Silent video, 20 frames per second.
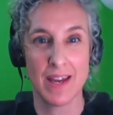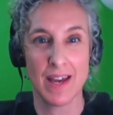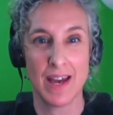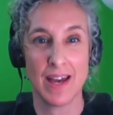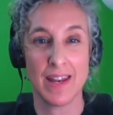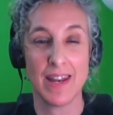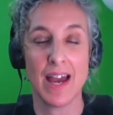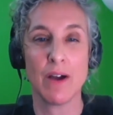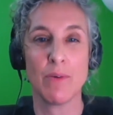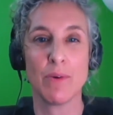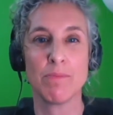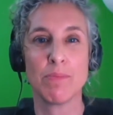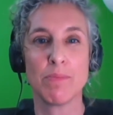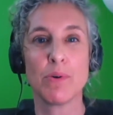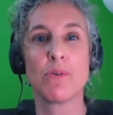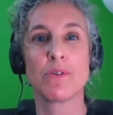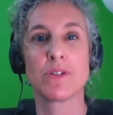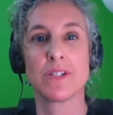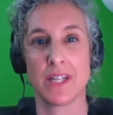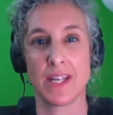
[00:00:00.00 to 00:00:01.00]
and how
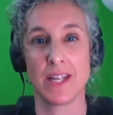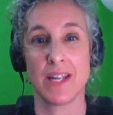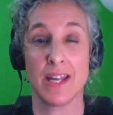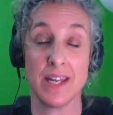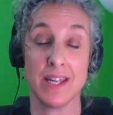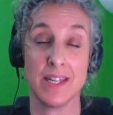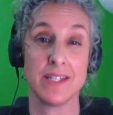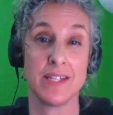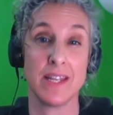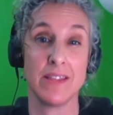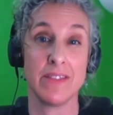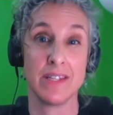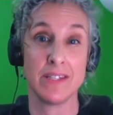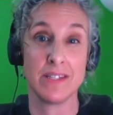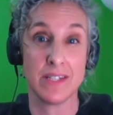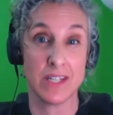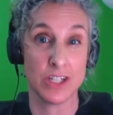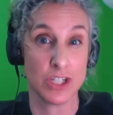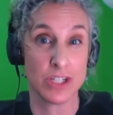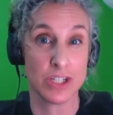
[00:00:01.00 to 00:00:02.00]
important it is in this
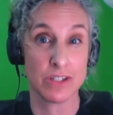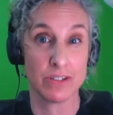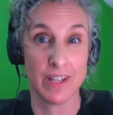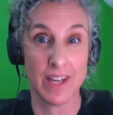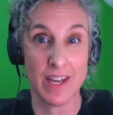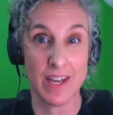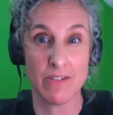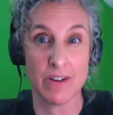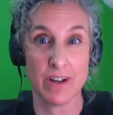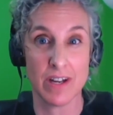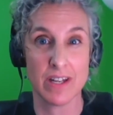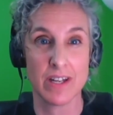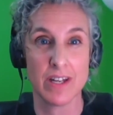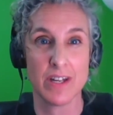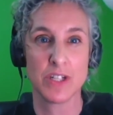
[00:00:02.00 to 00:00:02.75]
digital era